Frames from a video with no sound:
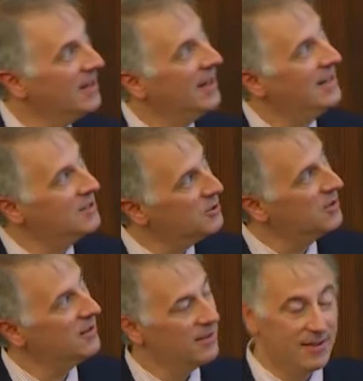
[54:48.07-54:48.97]
And he
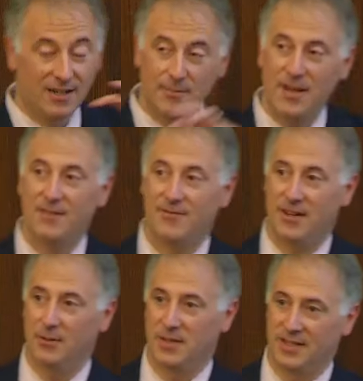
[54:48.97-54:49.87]
took the command
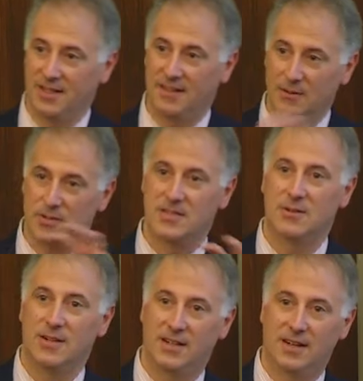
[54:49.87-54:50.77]
following data that were
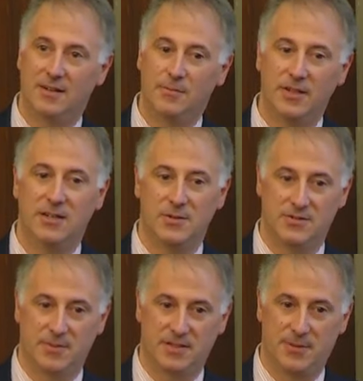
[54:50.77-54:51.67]
so unambiguous
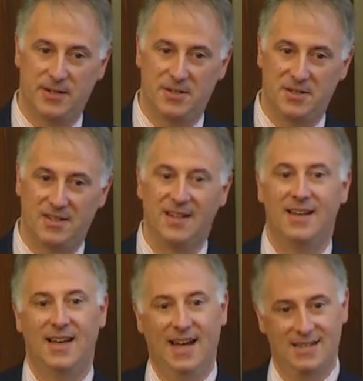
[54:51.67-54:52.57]
from this patient
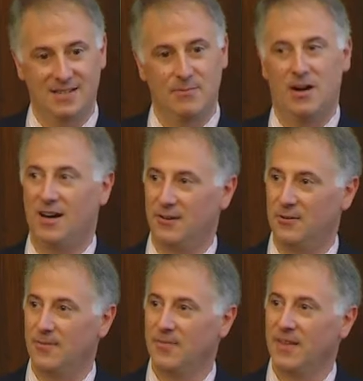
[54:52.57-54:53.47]
as the model.